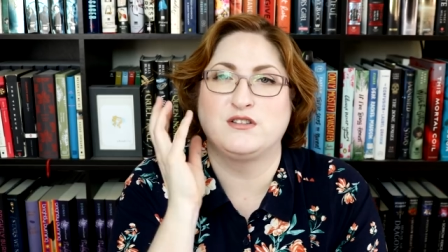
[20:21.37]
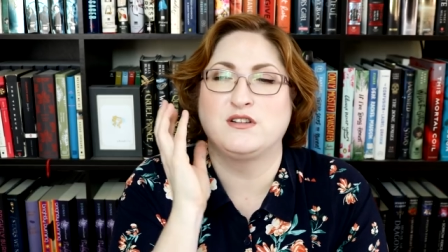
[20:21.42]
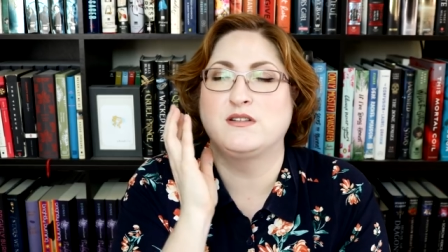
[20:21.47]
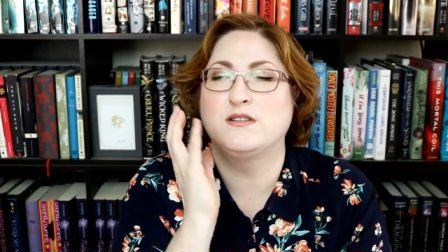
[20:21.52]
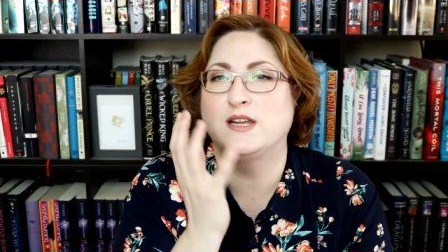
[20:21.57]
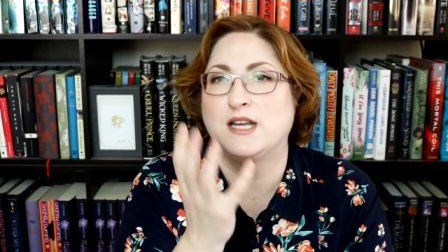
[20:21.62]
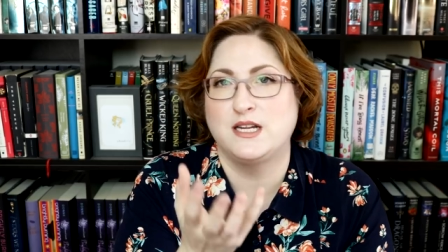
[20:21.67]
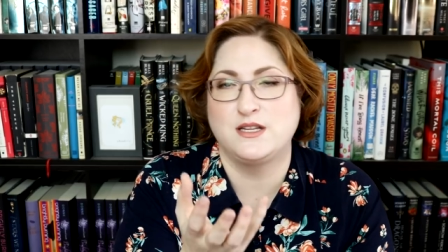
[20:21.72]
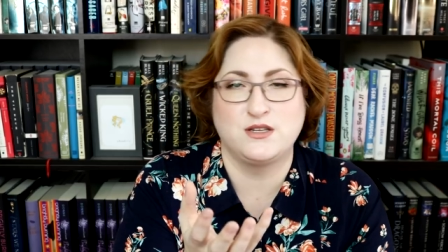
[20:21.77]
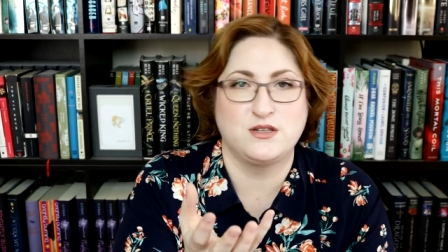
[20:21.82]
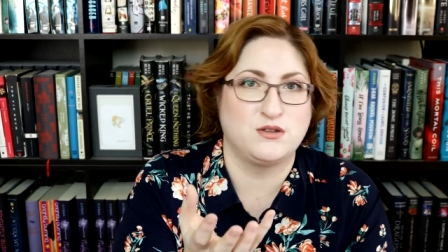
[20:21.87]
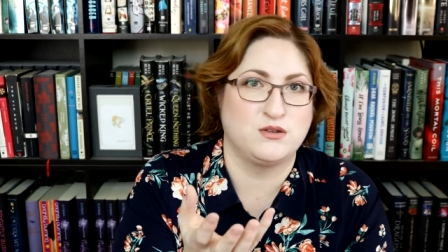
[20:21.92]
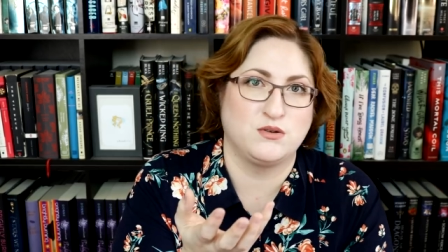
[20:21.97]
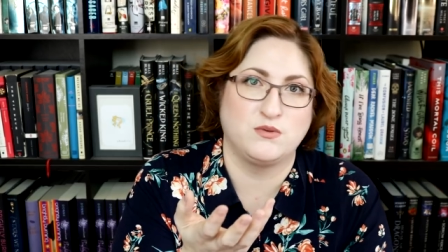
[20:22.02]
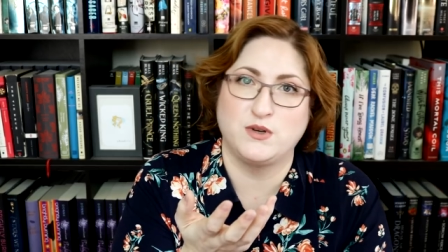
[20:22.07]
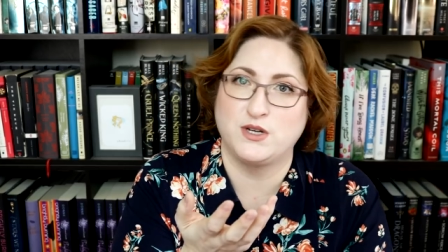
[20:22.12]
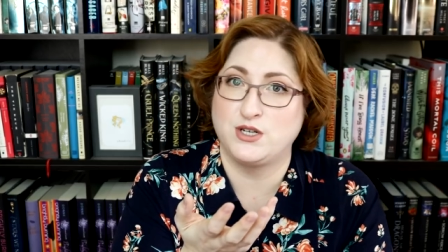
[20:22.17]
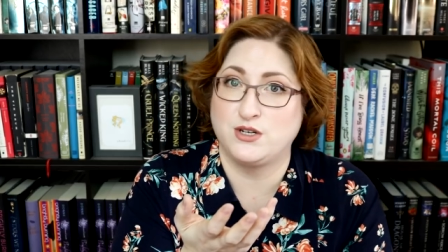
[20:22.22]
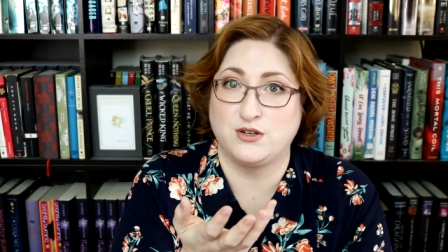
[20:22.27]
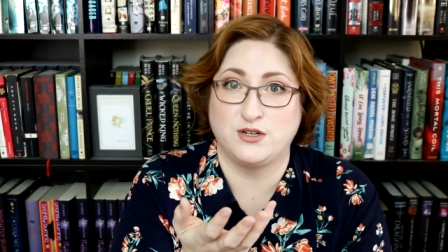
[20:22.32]
the lens through
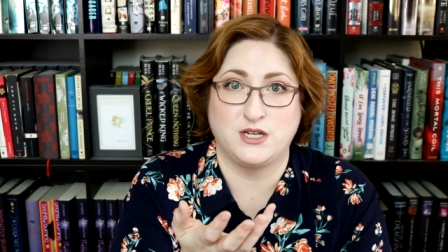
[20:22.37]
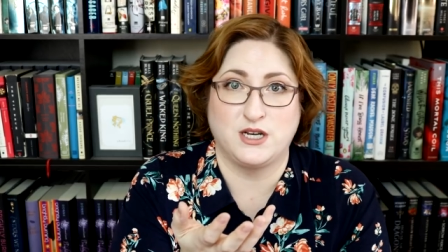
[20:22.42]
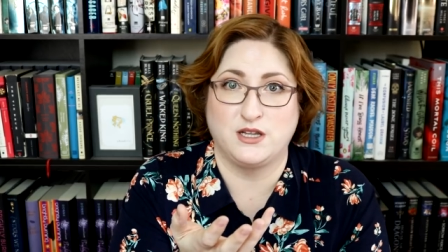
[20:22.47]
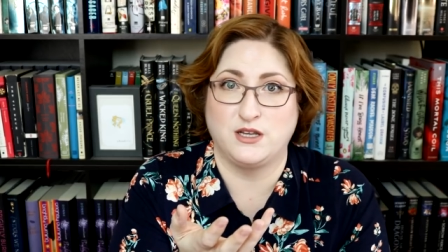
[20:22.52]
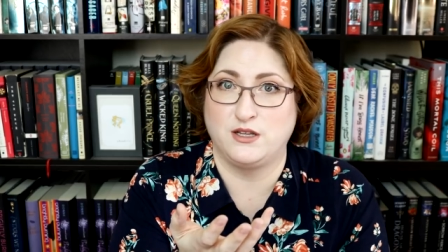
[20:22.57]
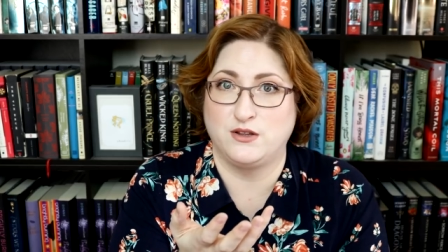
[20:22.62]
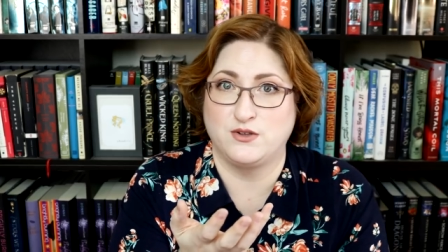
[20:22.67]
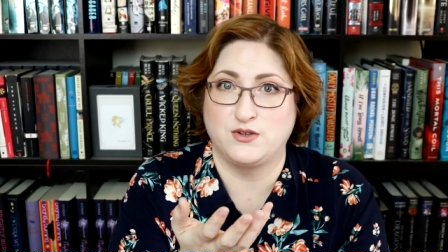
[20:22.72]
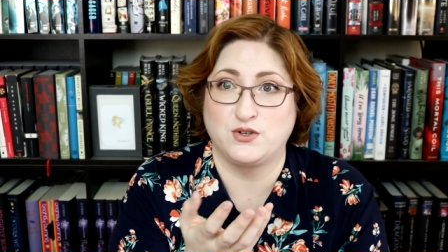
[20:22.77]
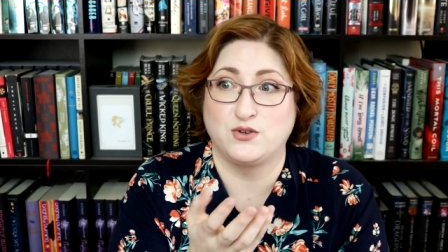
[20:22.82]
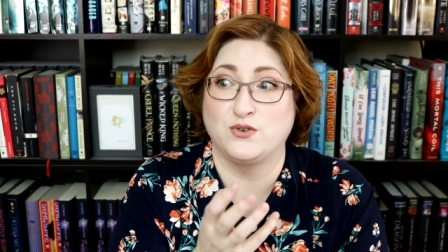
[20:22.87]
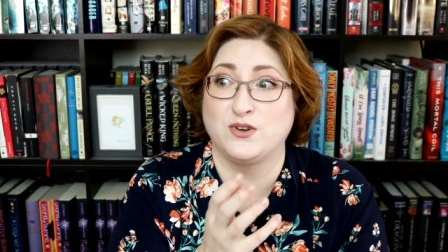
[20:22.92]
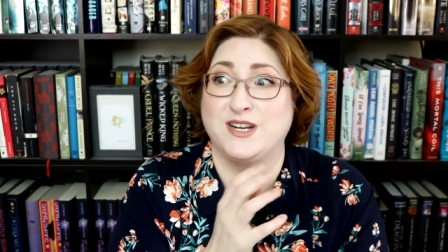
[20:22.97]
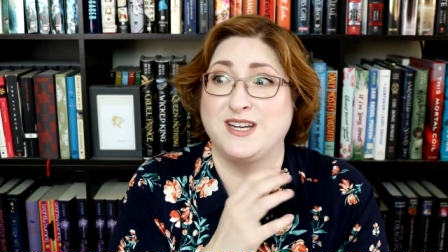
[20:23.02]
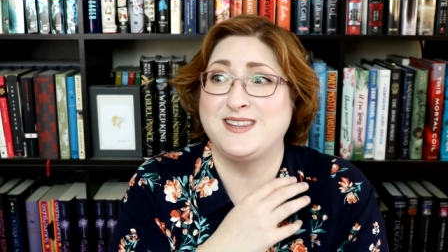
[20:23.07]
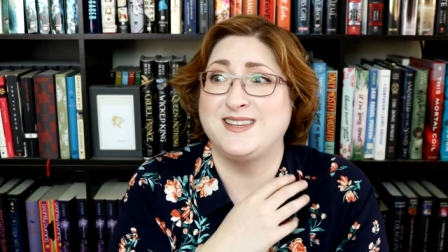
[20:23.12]
which you're telling the story.